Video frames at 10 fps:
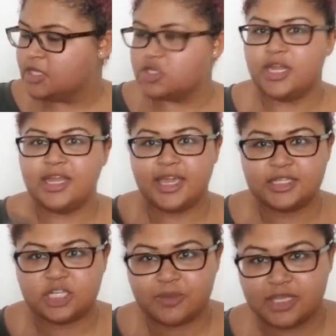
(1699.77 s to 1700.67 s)
trying to
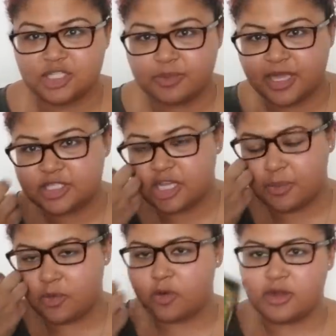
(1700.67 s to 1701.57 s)
catch up, catch up, catch
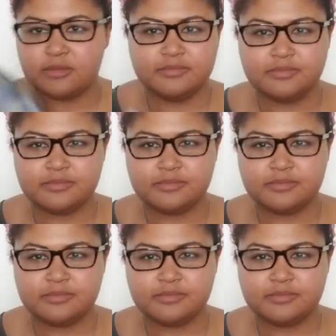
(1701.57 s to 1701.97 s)
up, or